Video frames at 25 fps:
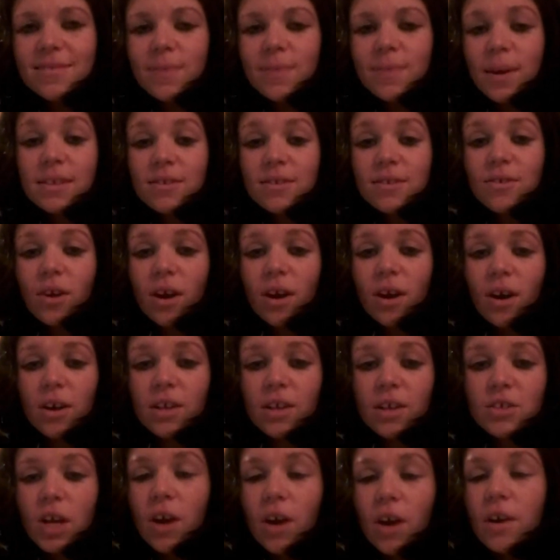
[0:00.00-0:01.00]
but I didn't cry
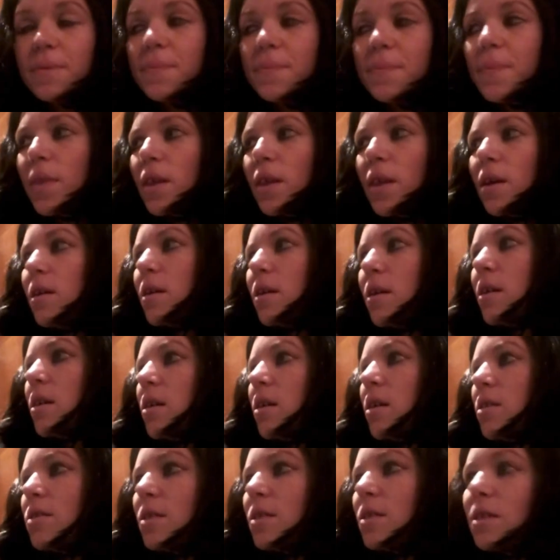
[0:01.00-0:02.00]
hugging Jared.
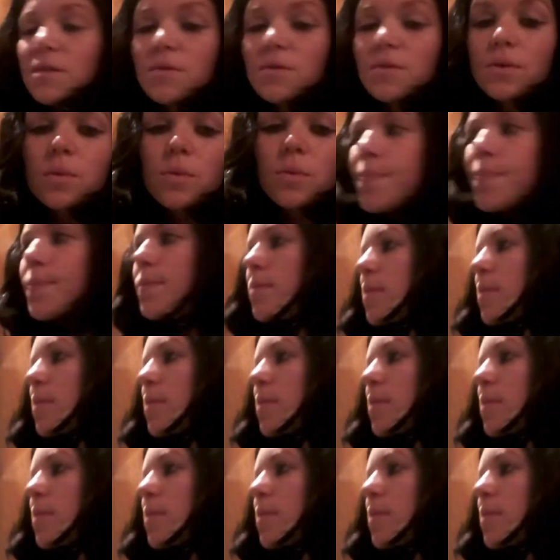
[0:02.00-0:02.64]
Which I think is really weird.